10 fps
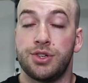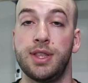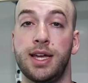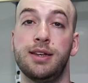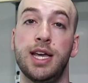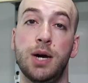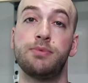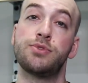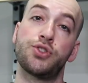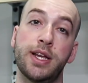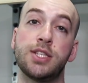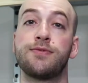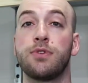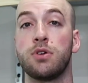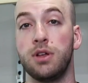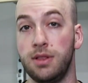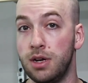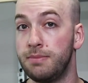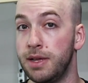and that can help transfer a little